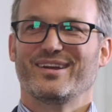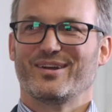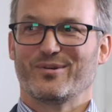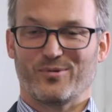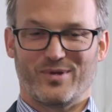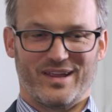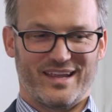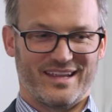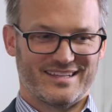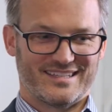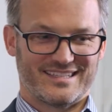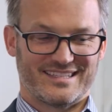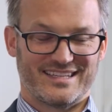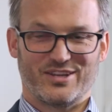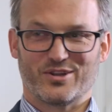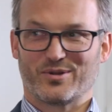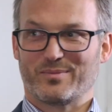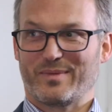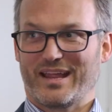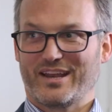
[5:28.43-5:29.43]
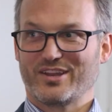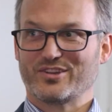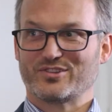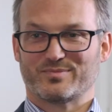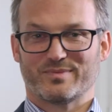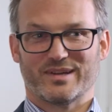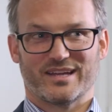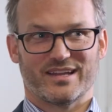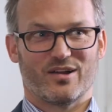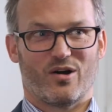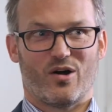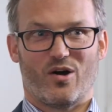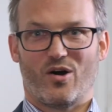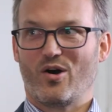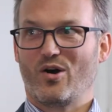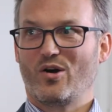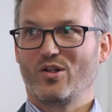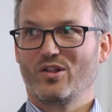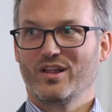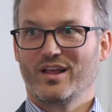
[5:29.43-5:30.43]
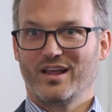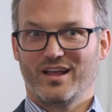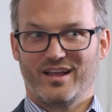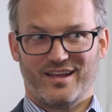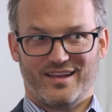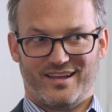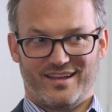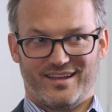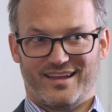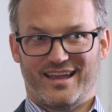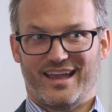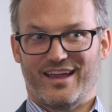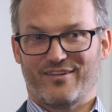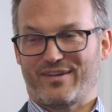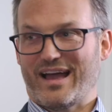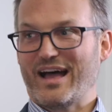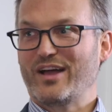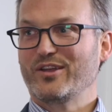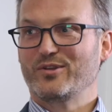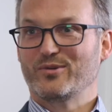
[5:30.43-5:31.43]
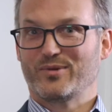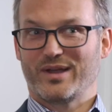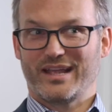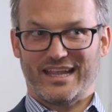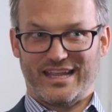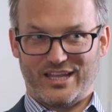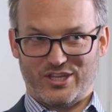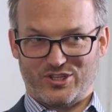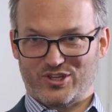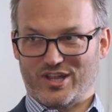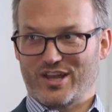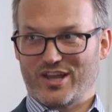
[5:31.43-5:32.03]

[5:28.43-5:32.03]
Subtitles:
We as senior management all evaluate each